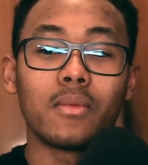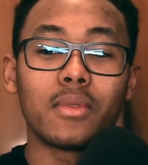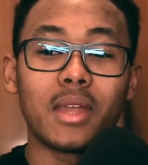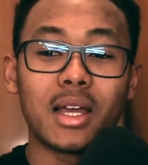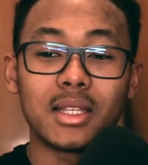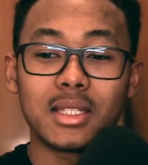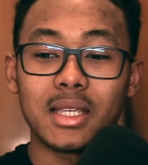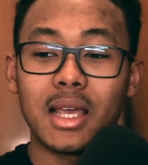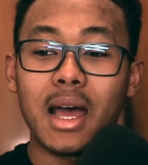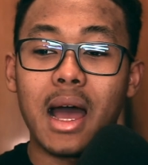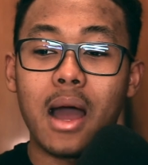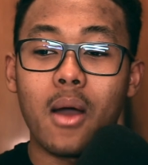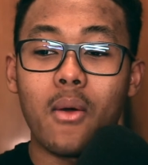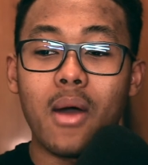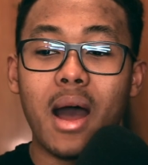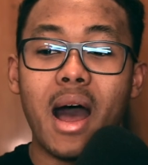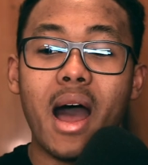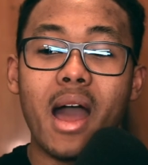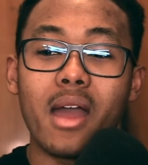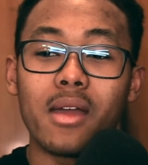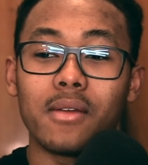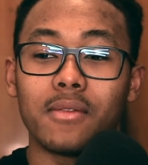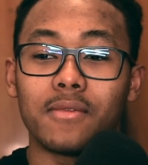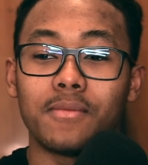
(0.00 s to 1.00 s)
That's how
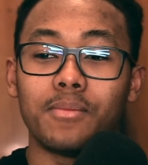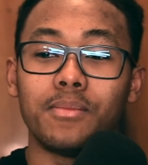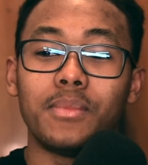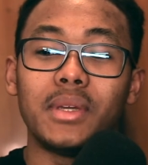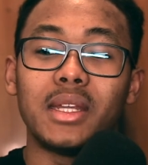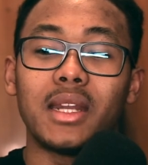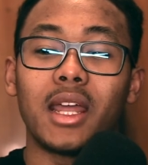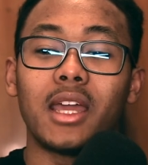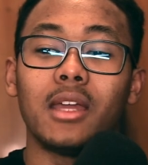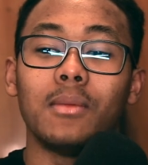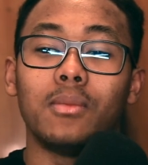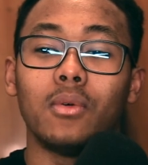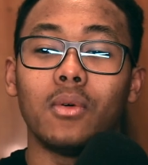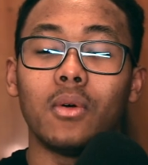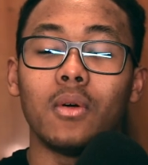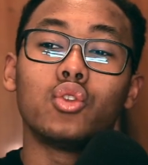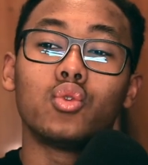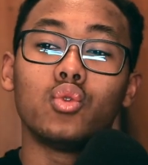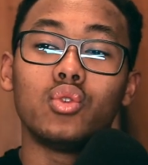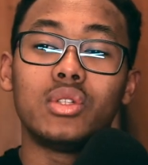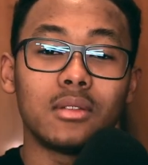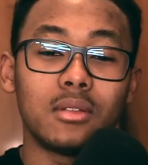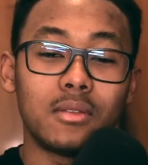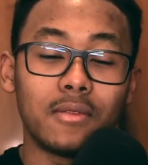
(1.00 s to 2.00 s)
I've been able
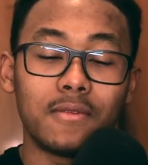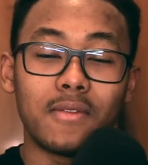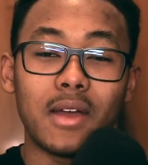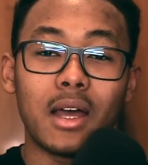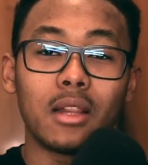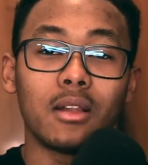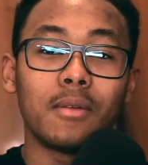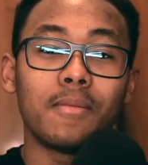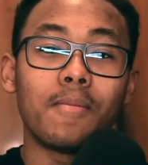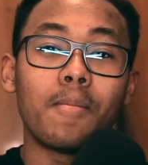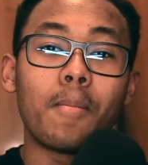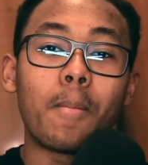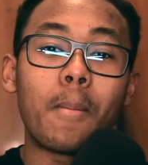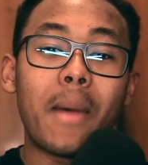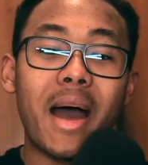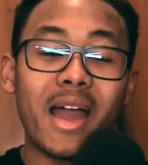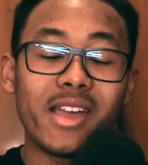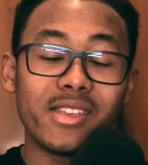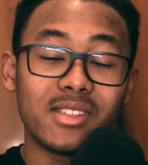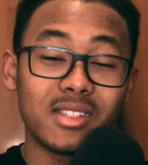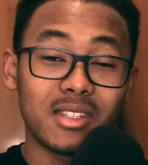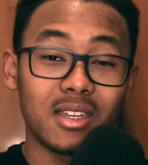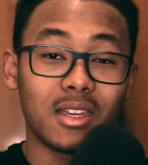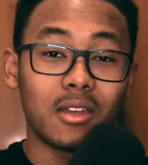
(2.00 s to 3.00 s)
to develop my
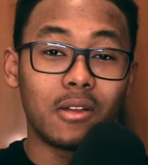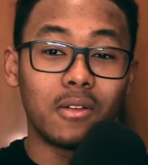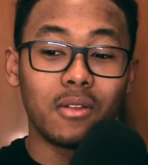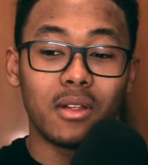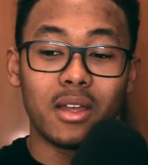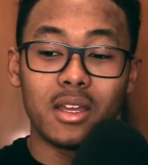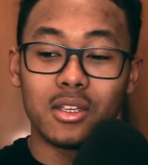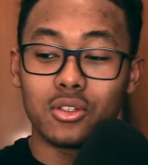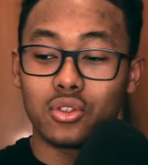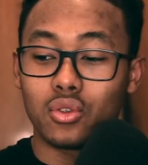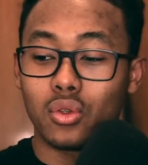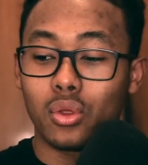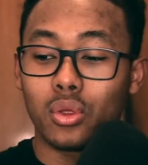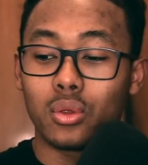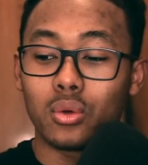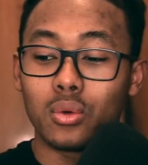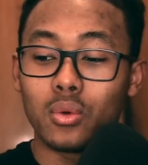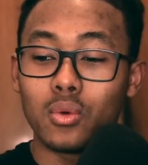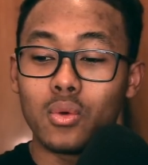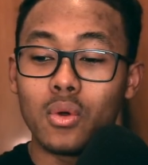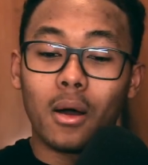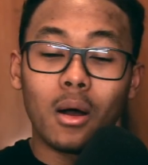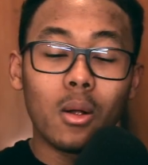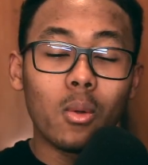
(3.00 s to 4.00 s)
skill is
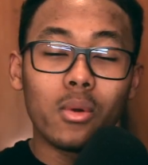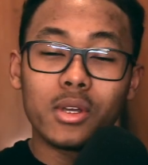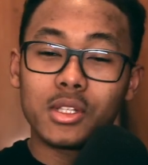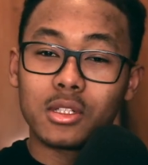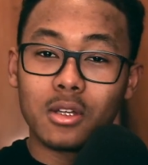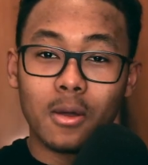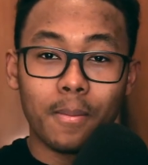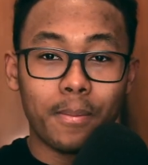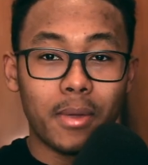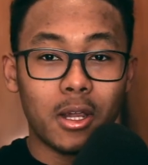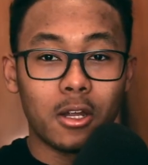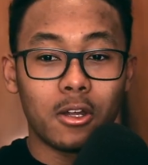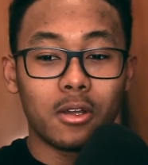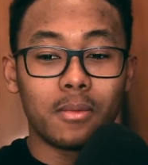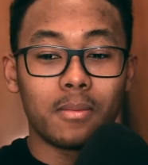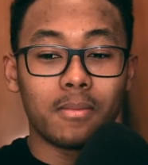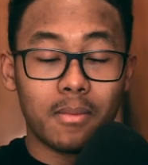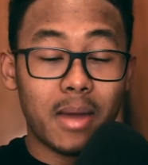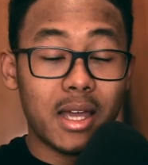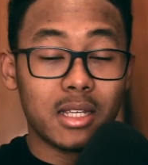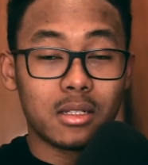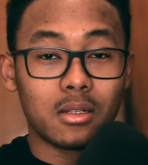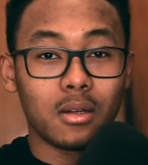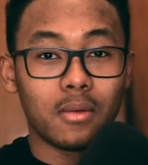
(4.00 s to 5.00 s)
through always comparing
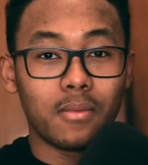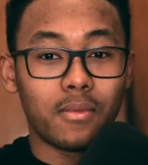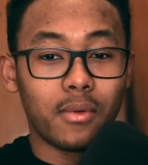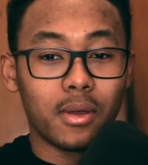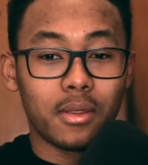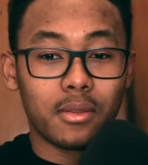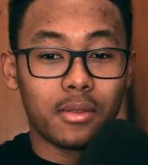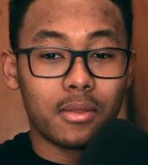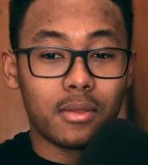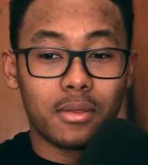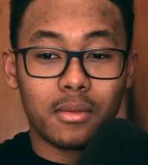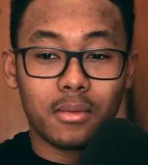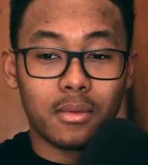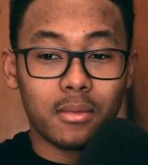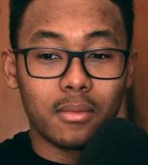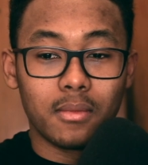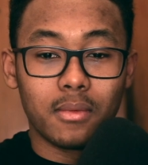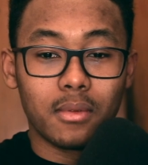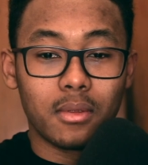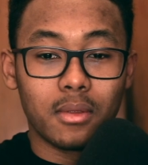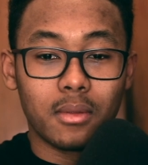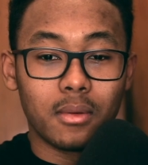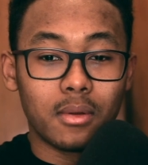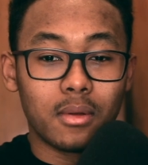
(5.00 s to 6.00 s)
myself with
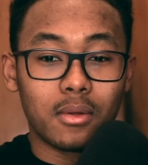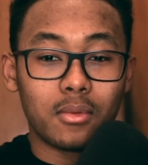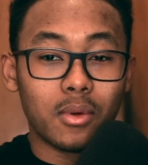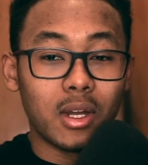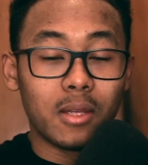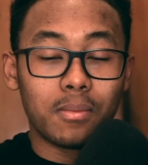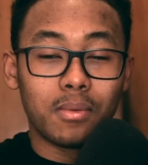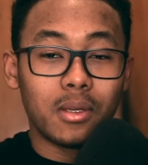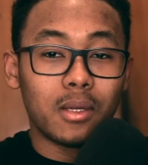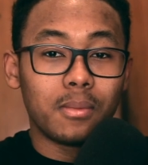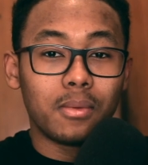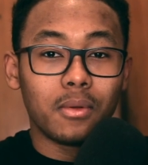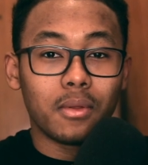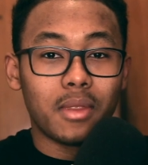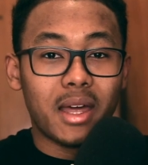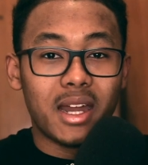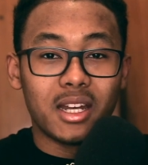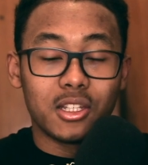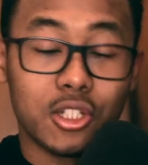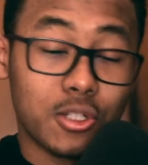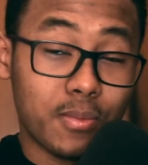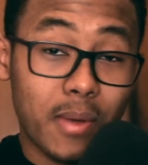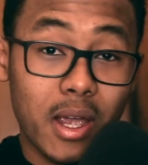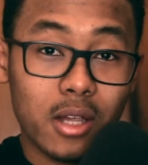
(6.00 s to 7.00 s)
the great people that
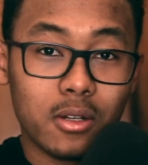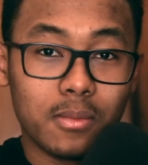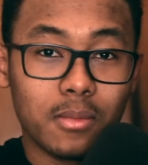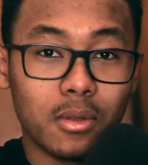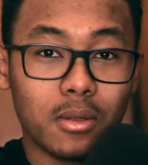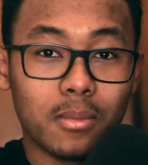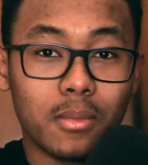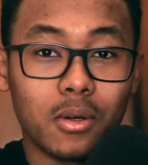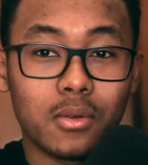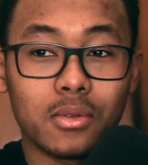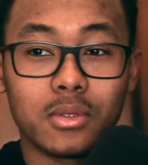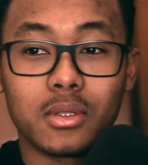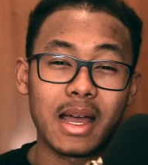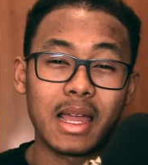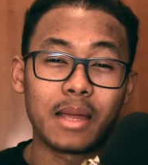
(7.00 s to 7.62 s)
inspire me the most.